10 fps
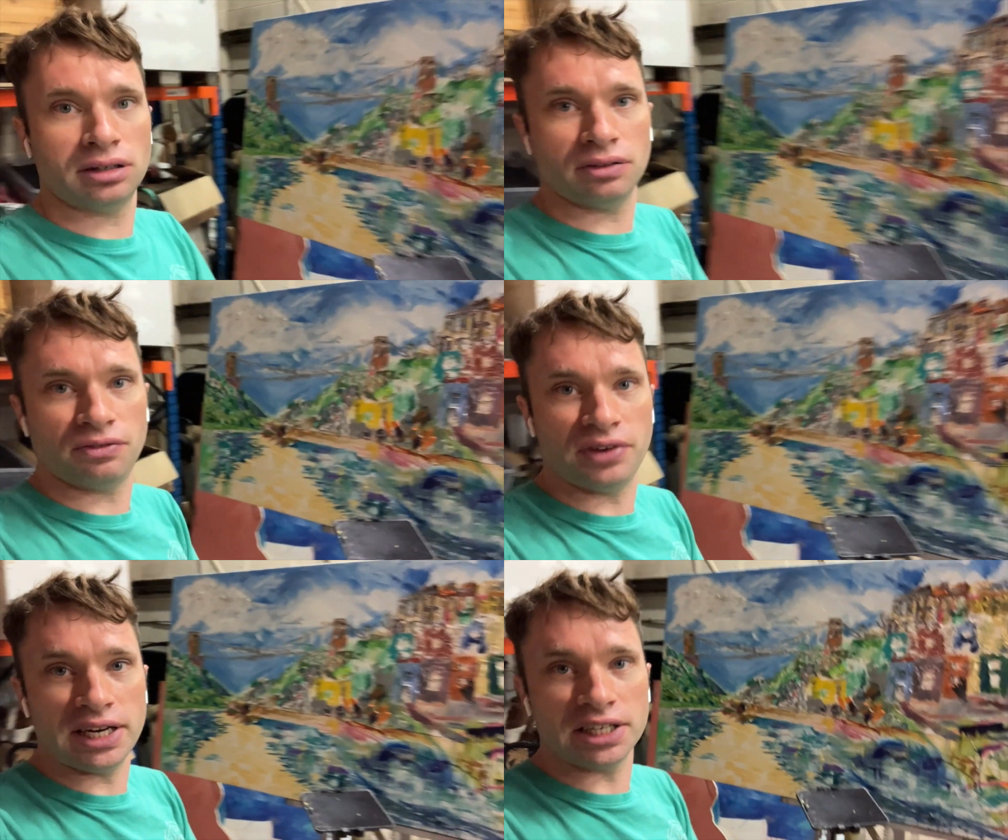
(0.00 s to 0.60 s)

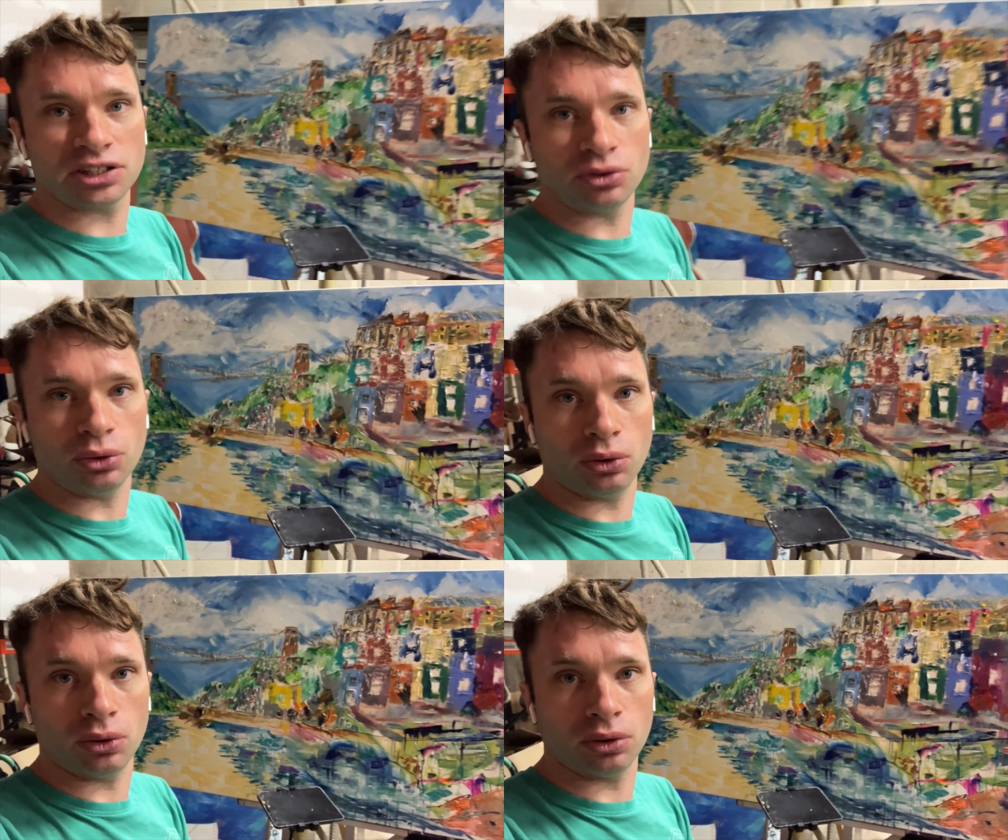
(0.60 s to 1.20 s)
finished
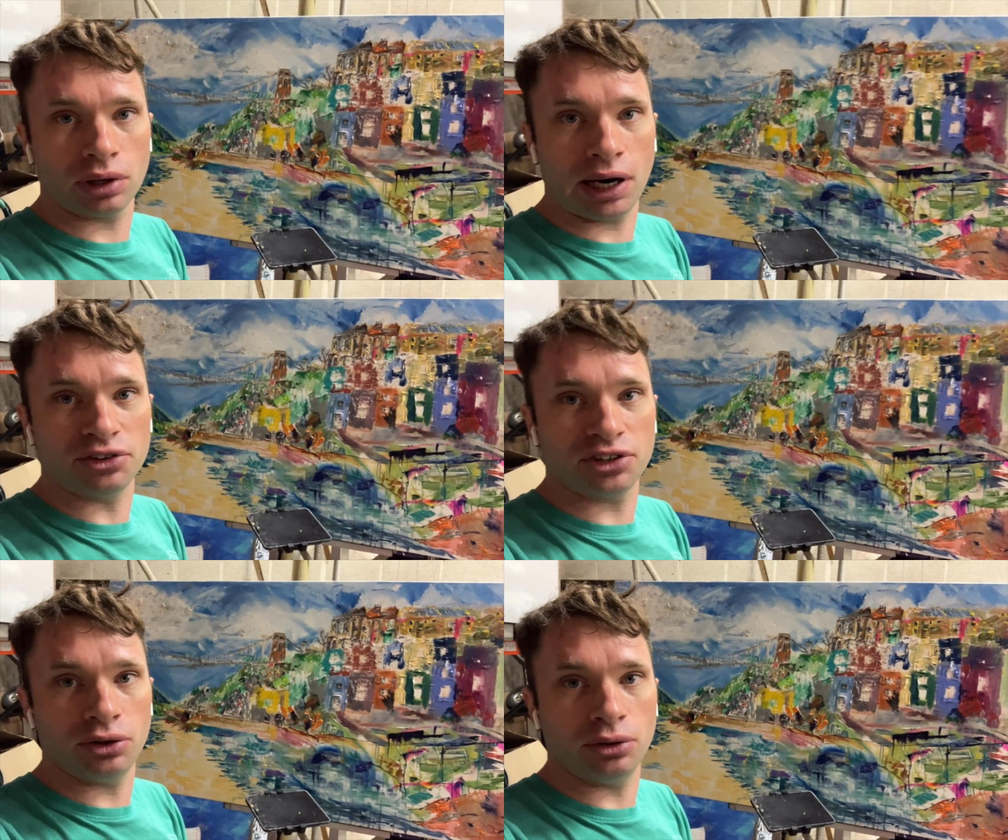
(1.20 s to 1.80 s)
or close
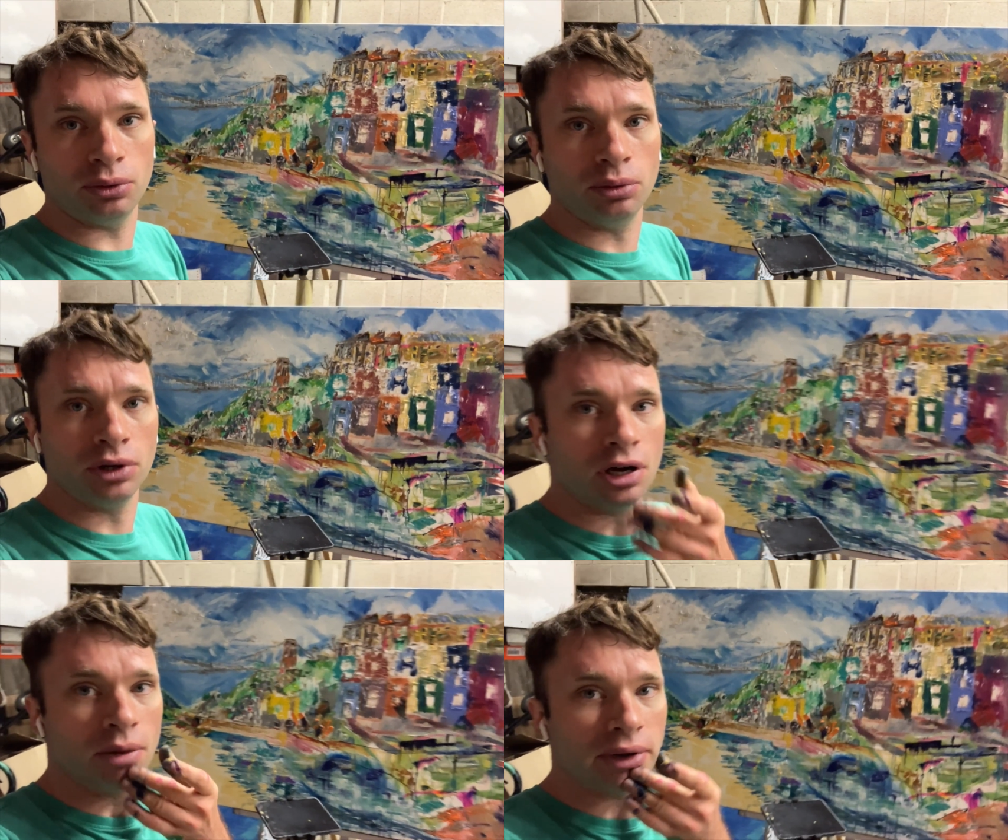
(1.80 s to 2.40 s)
to,
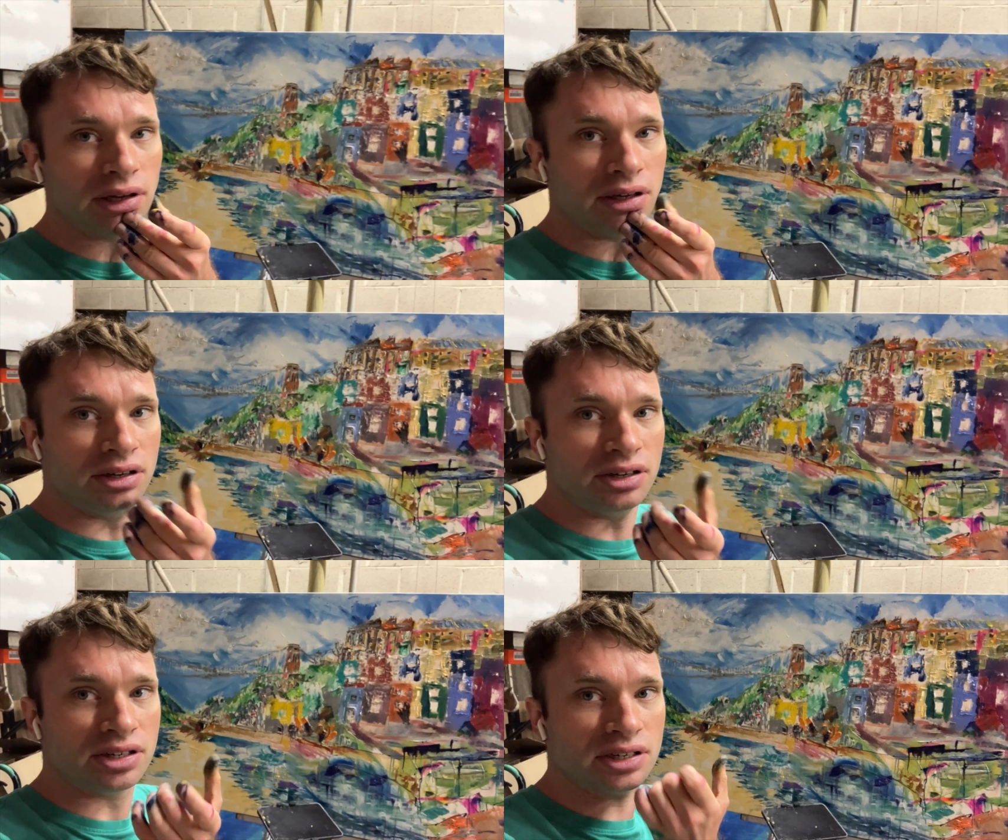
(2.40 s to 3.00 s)

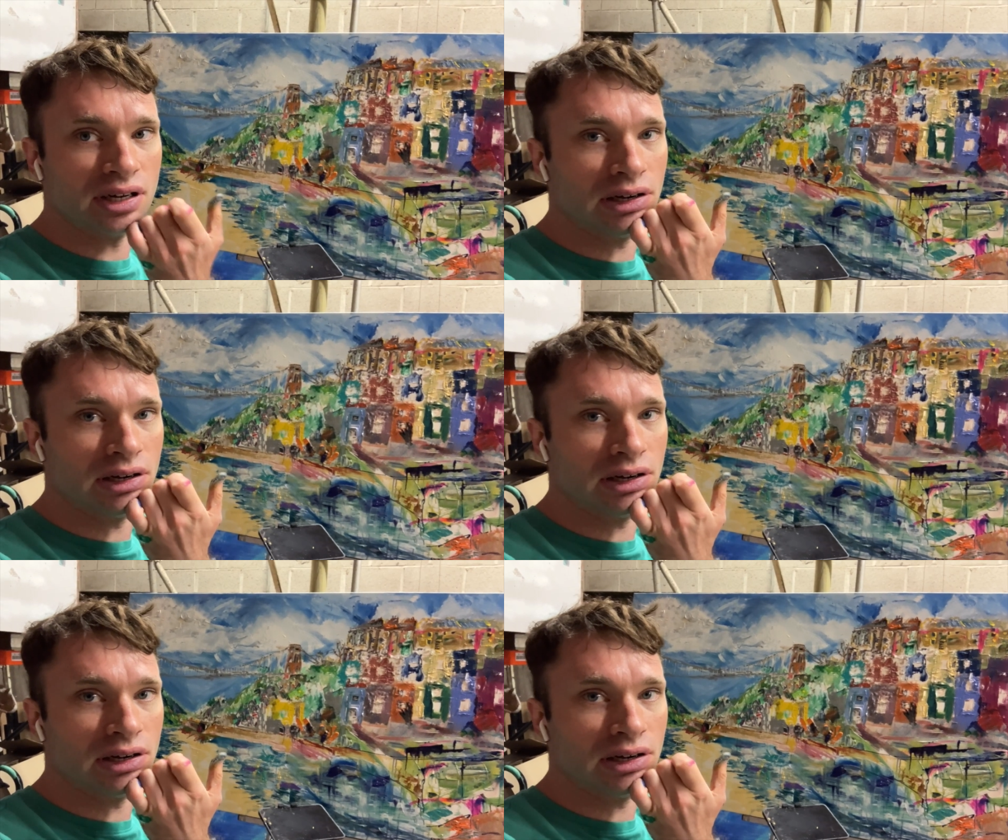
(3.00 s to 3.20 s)
because